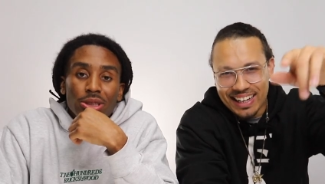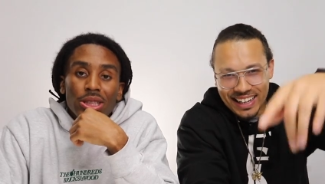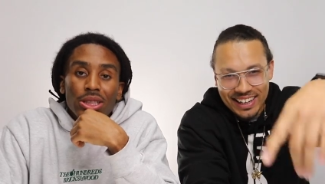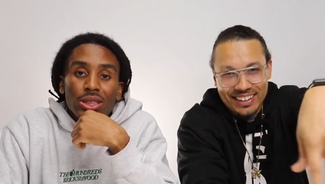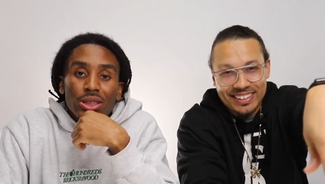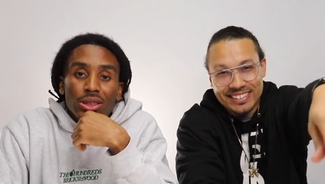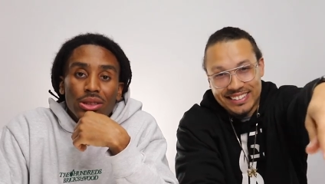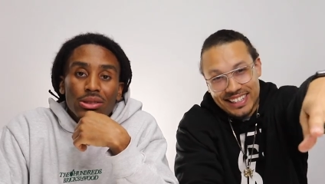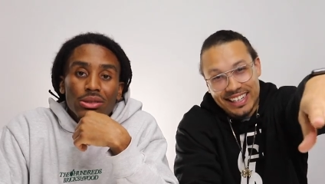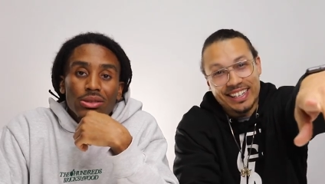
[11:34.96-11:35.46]
Speaker 1: I man.
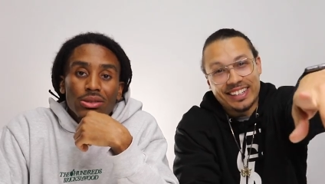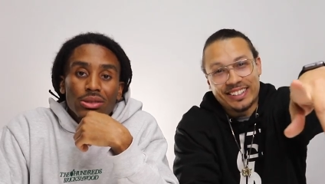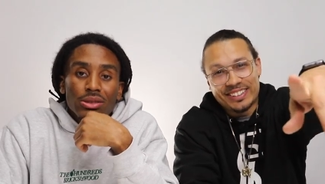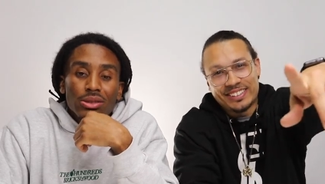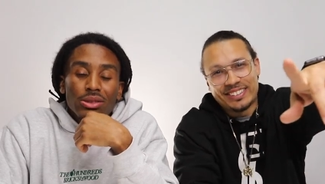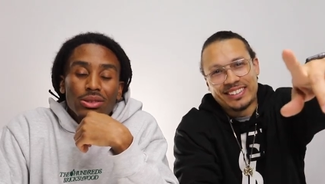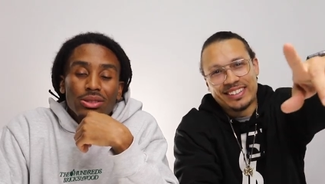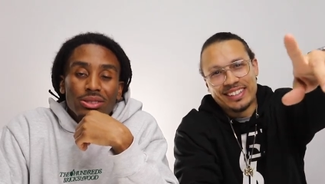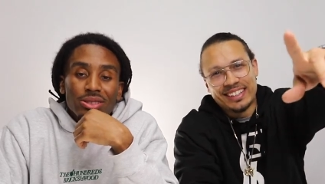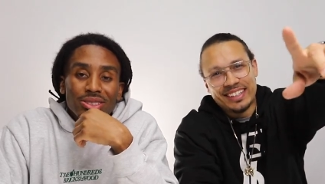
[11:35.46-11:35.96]
guarantee
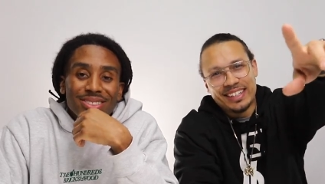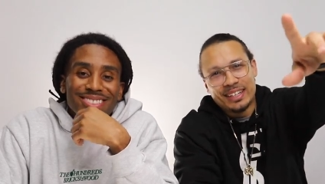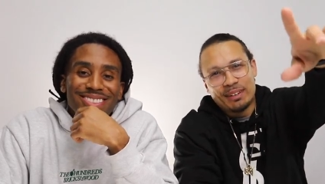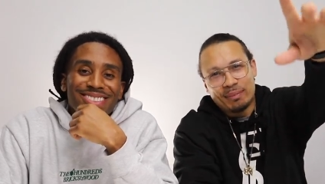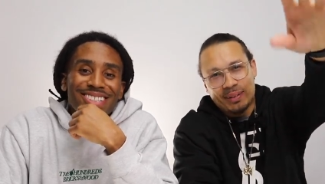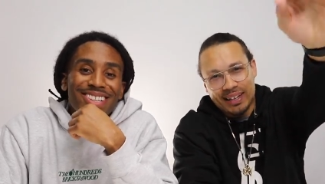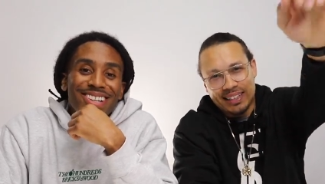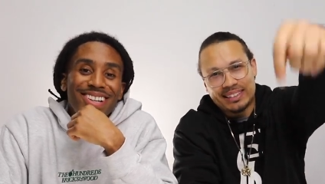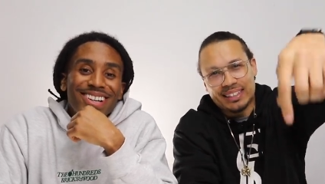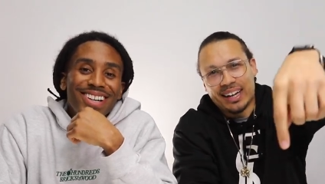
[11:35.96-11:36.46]
you
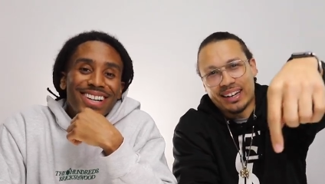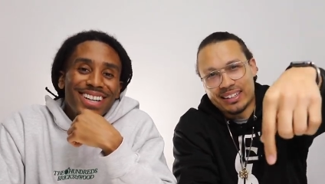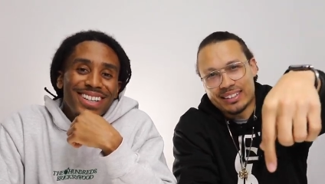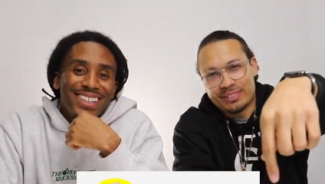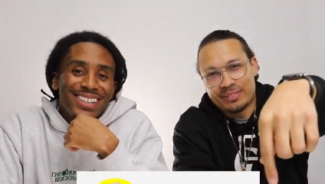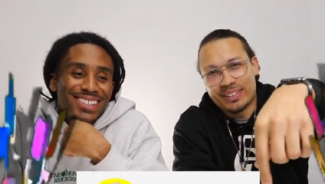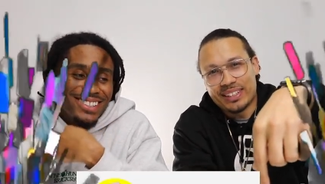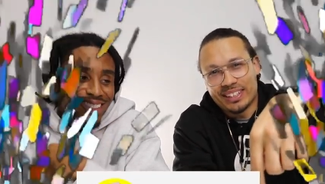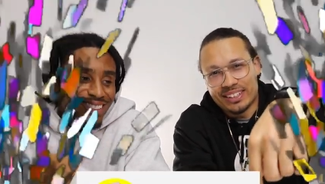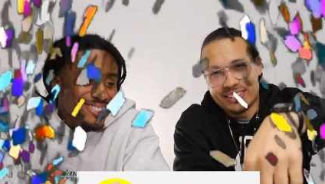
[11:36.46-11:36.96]
by the time
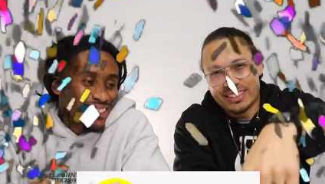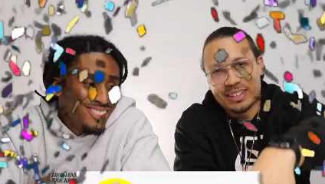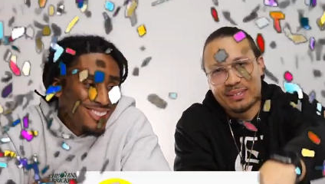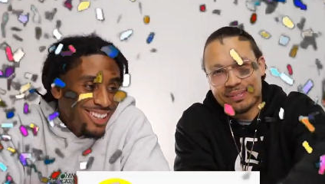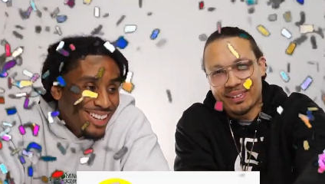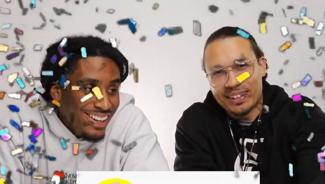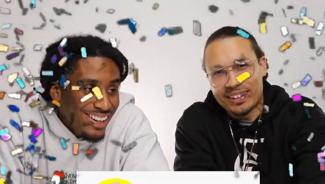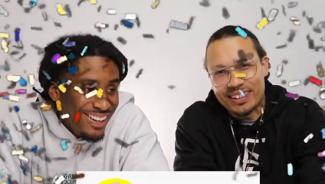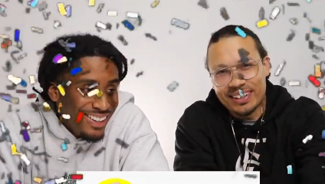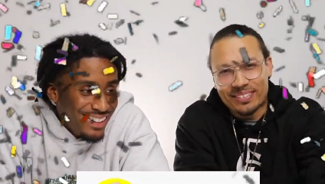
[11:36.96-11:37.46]
this video is
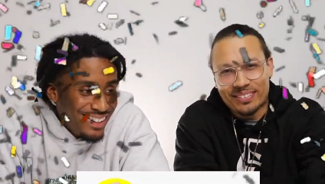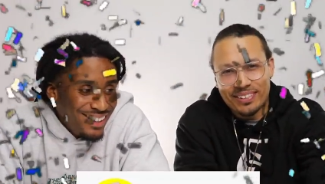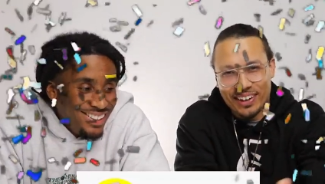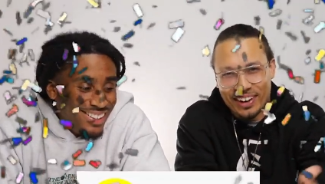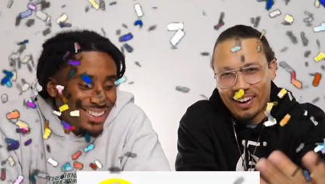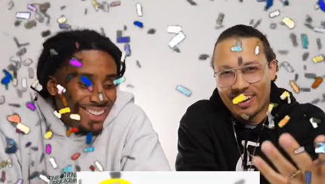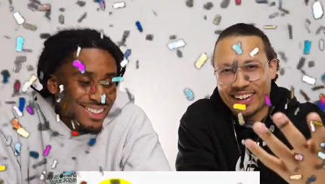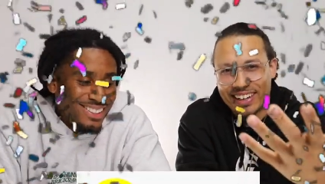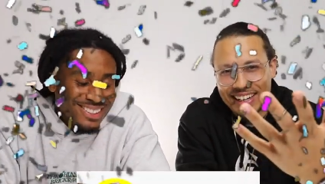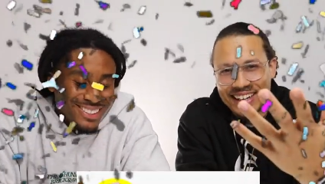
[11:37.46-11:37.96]
uploaded, we
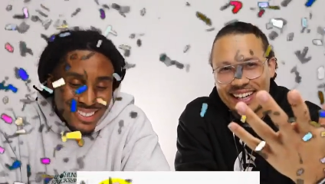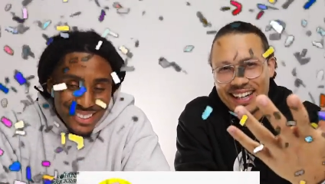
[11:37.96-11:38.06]
already